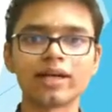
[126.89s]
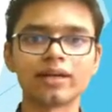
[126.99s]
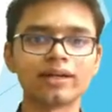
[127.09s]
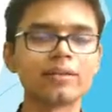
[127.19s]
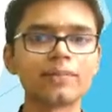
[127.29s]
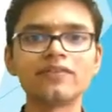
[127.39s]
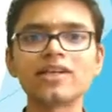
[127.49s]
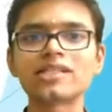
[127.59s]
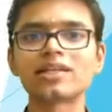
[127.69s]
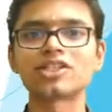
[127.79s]
in the
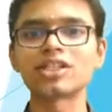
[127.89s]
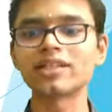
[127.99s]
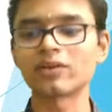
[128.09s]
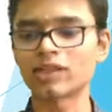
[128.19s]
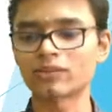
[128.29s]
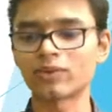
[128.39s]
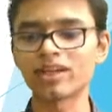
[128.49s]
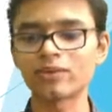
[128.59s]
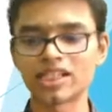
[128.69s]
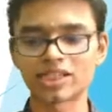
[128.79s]
previous lecture, there was one
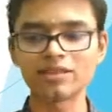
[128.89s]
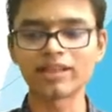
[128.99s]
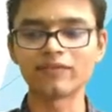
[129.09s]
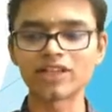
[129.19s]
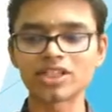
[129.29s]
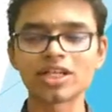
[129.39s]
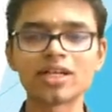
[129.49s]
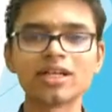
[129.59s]
question in which